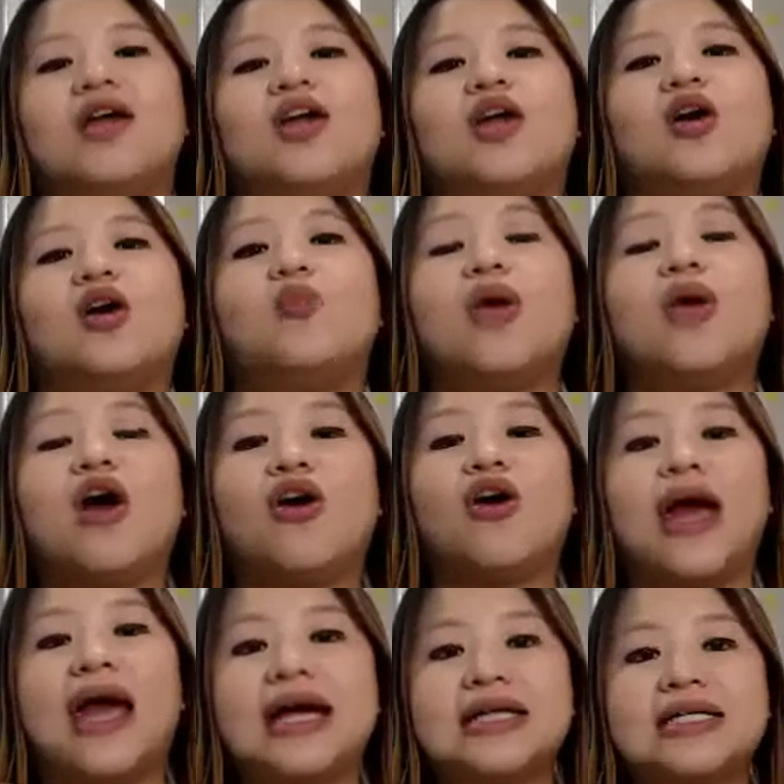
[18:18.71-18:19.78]
You know, we
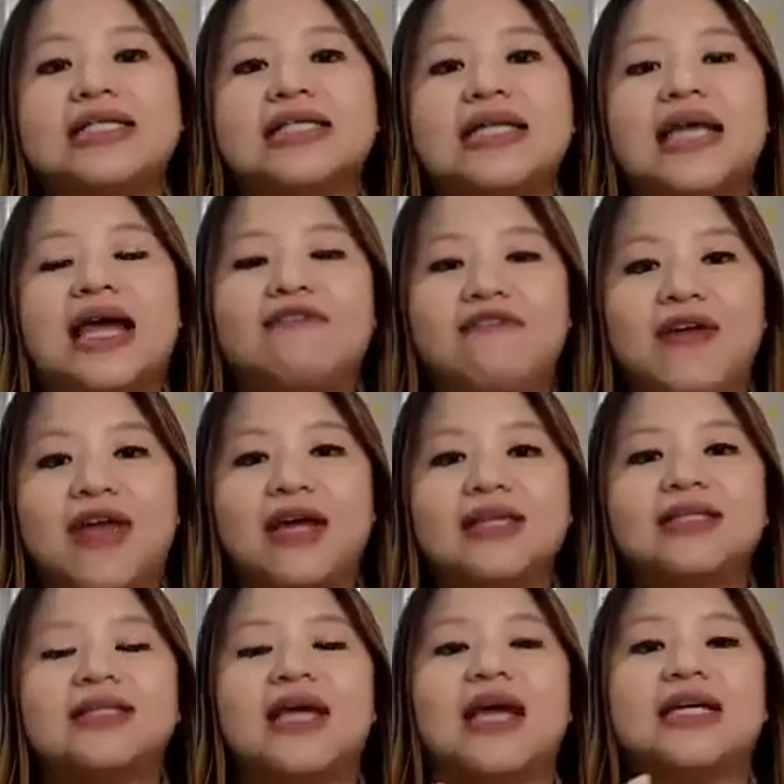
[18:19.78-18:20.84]
are as
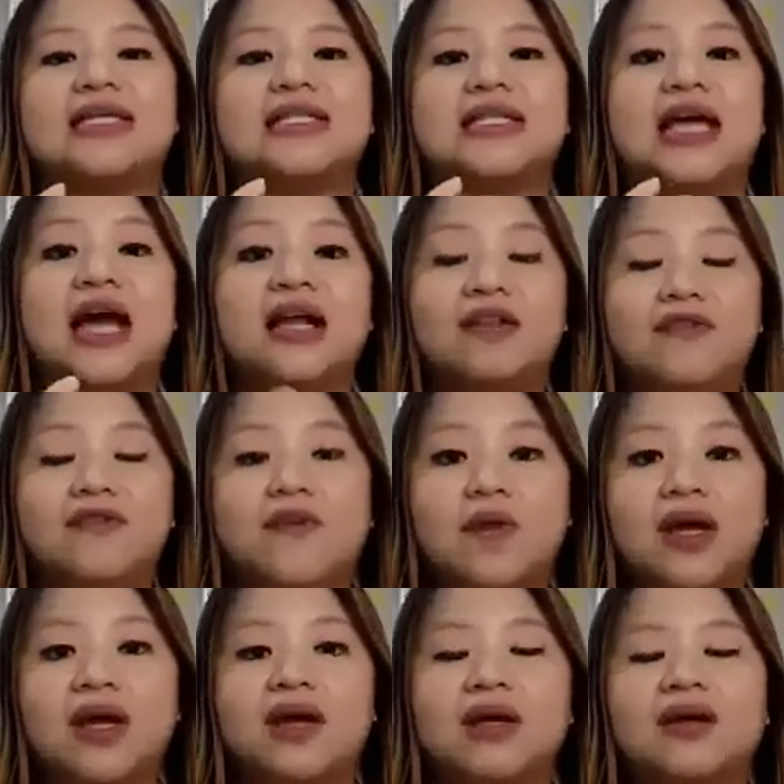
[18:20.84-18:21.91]
advanced as
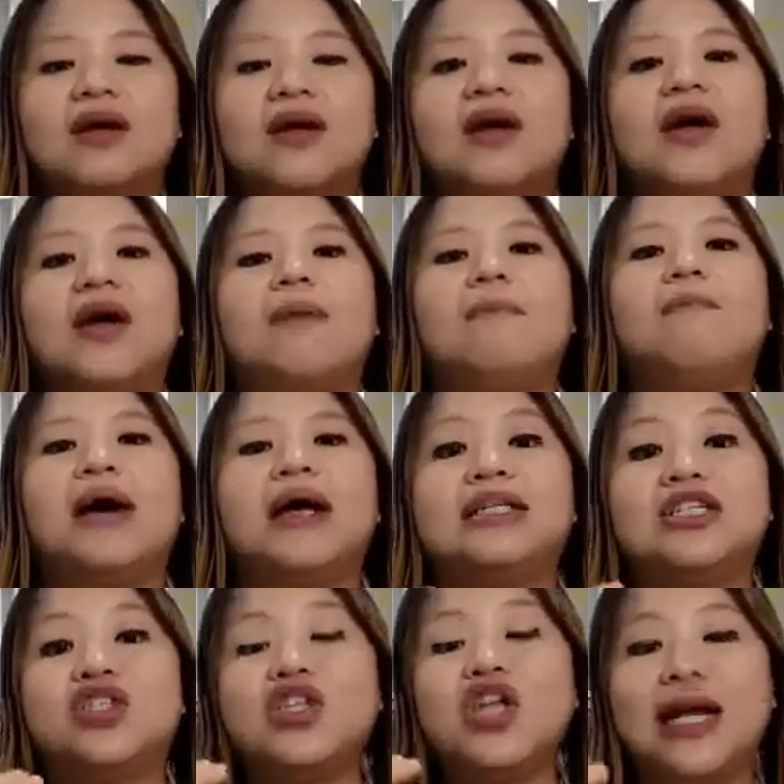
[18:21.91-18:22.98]
California, but
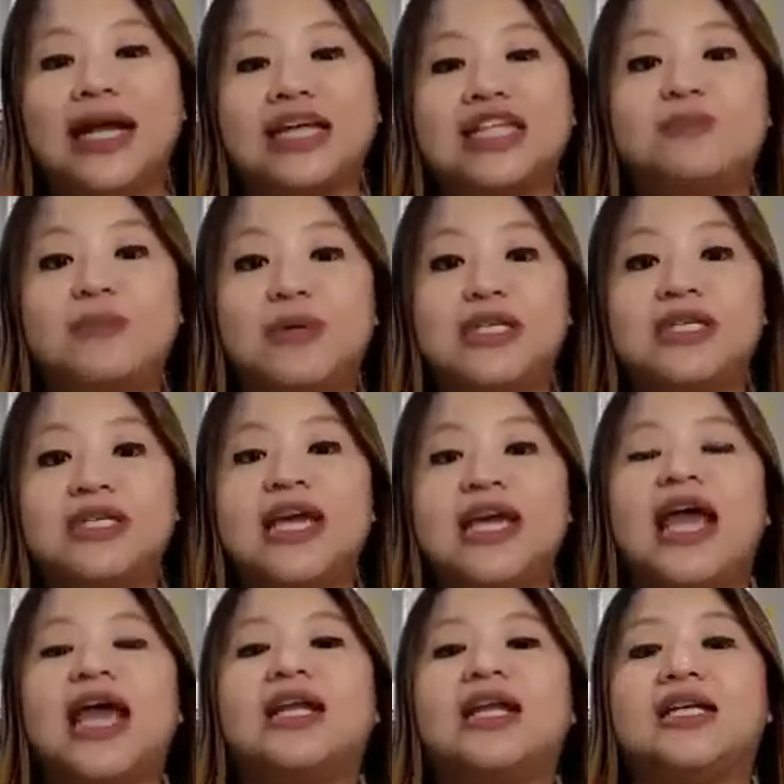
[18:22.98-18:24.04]
just not as busy,
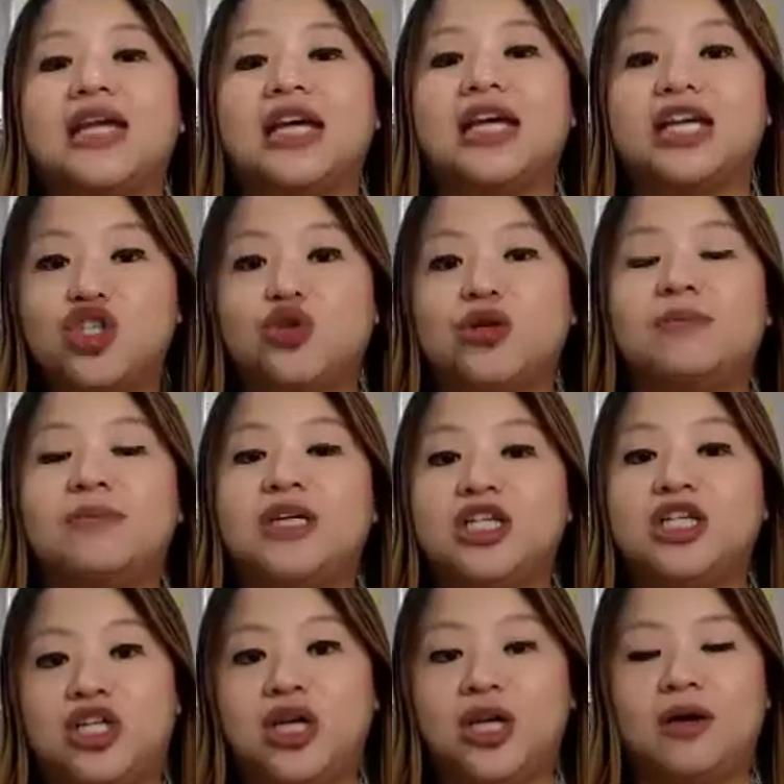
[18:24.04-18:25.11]
and it's extremely
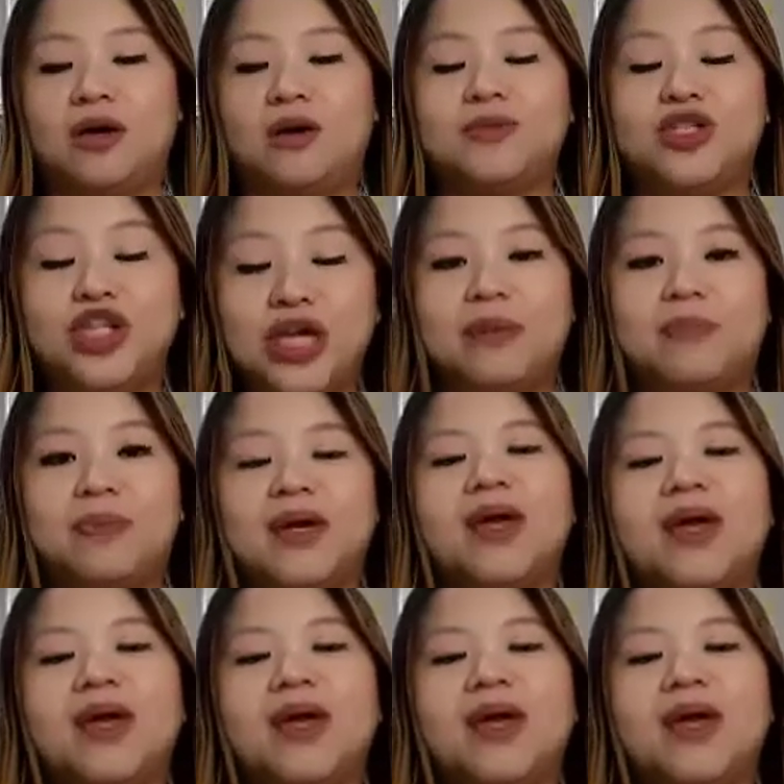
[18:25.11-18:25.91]
cheap.